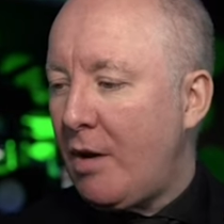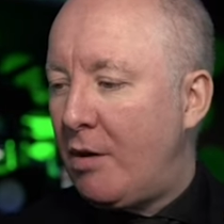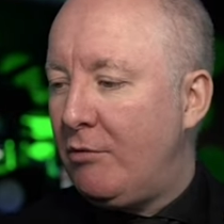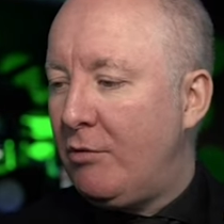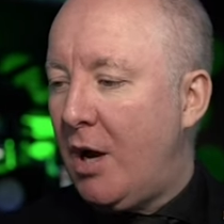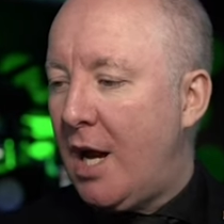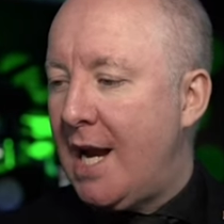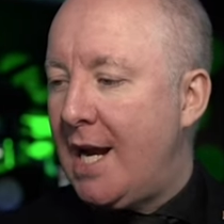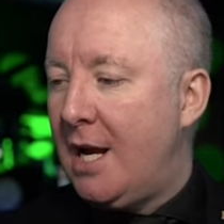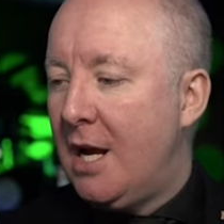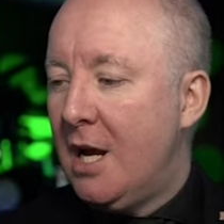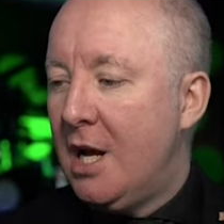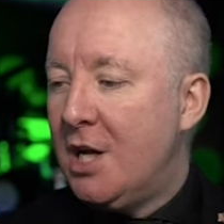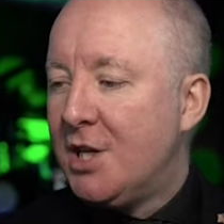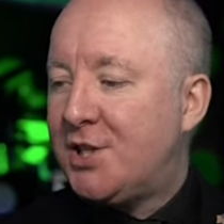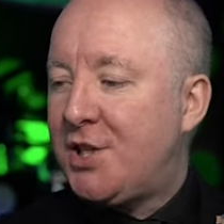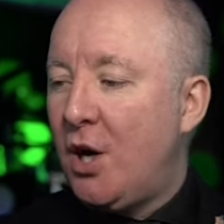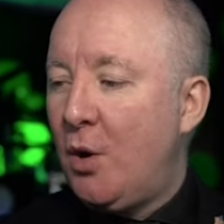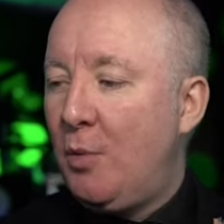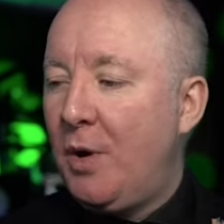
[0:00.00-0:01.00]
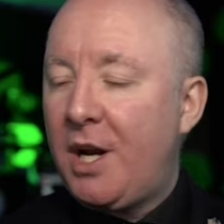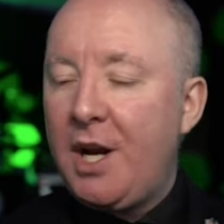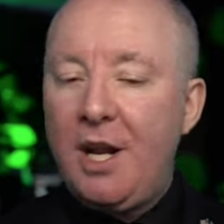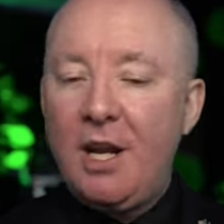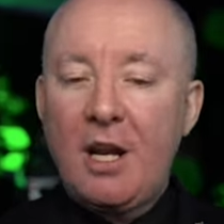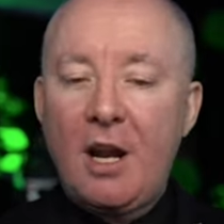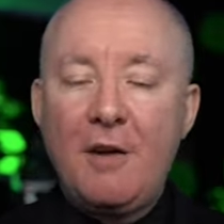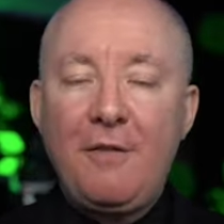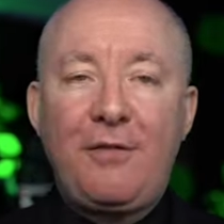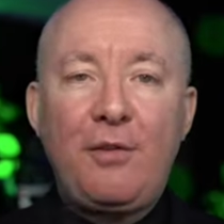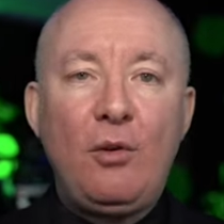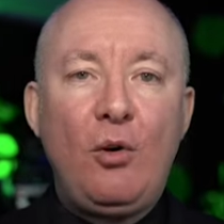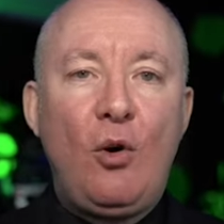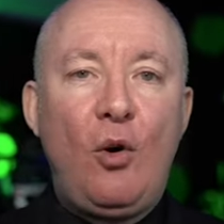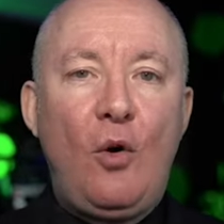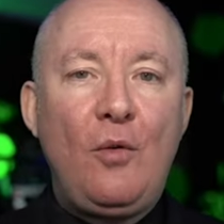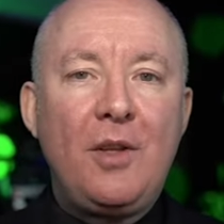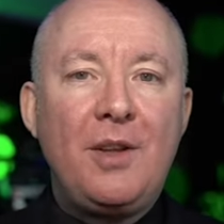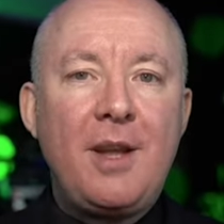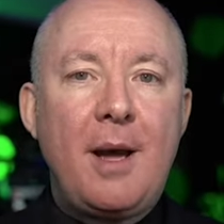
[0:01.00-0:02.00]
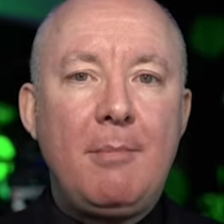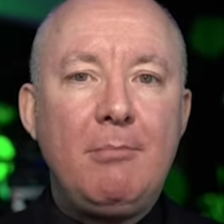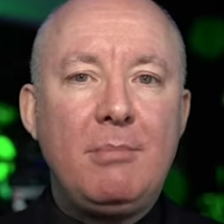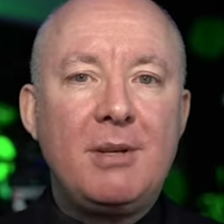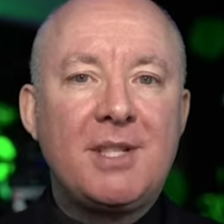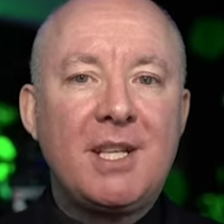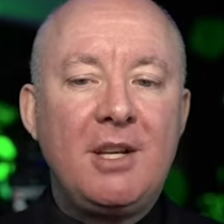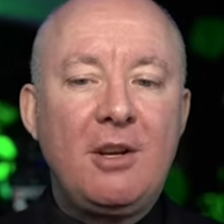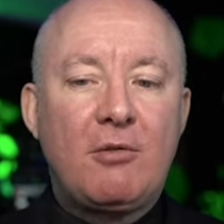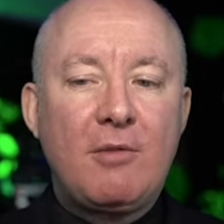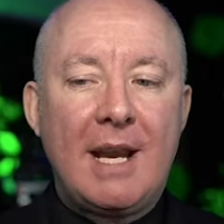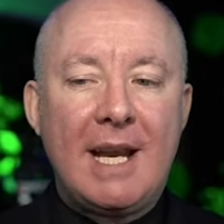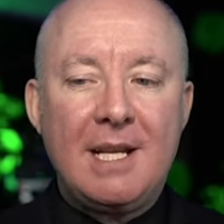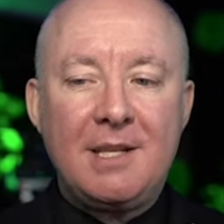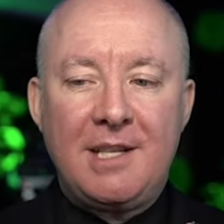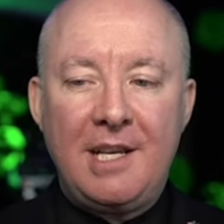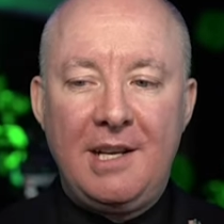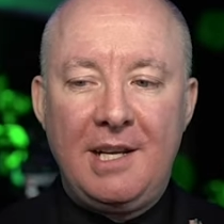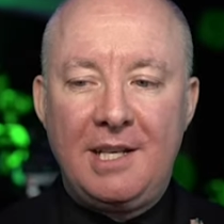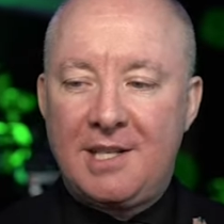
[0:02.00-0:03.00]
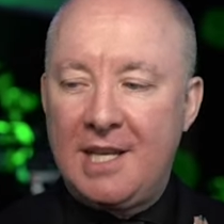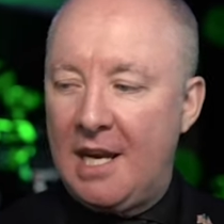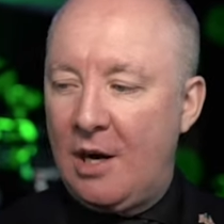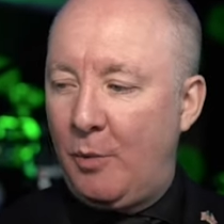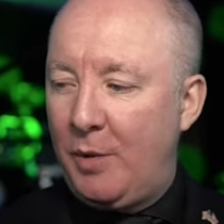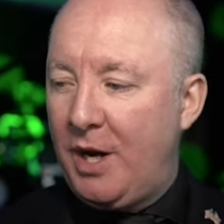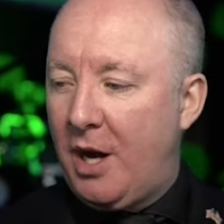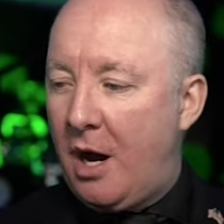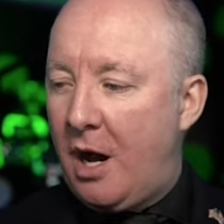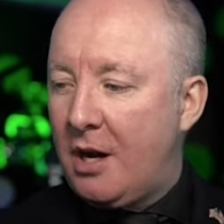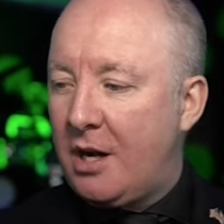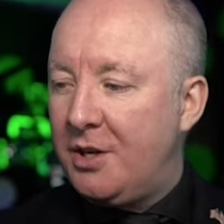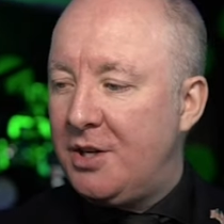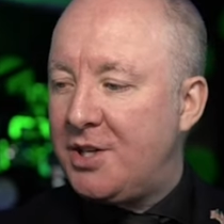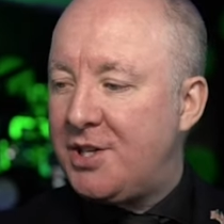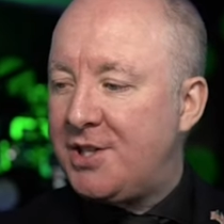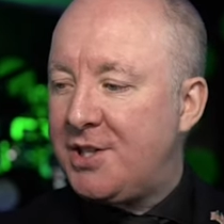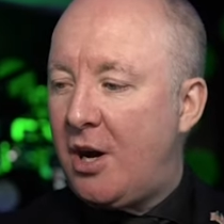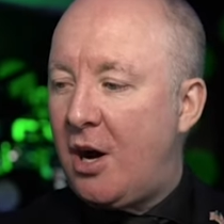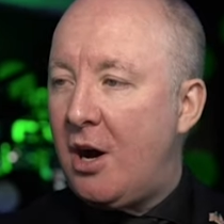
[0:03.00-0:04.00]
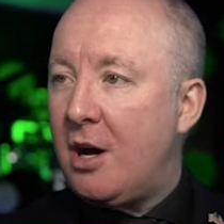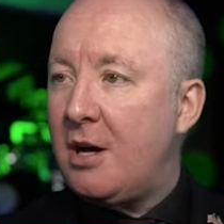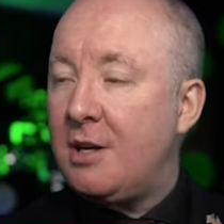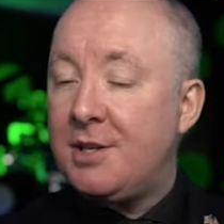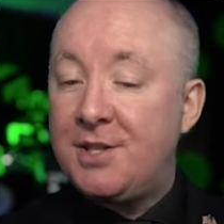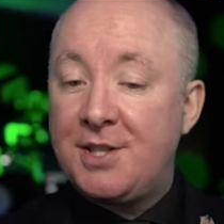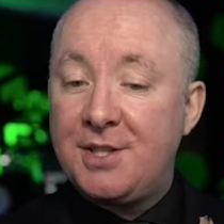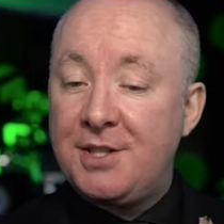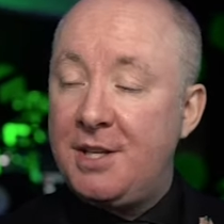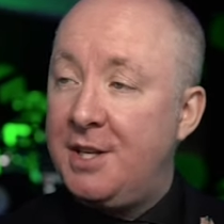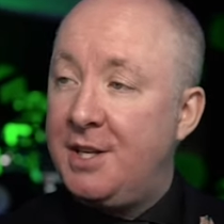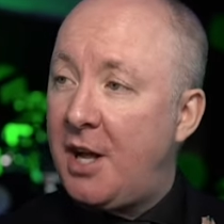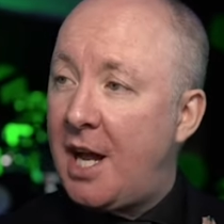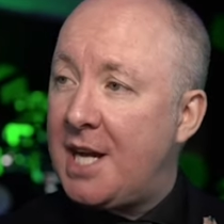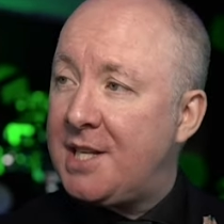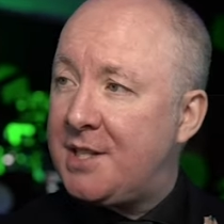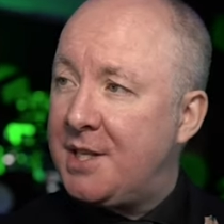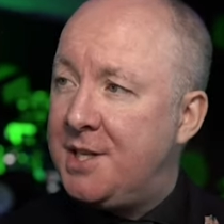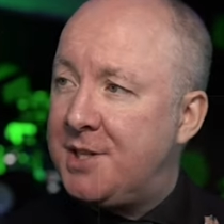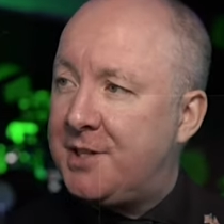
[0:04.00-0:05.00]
Right, so we're going to go through all the numbers in great detail. We are going to start nice and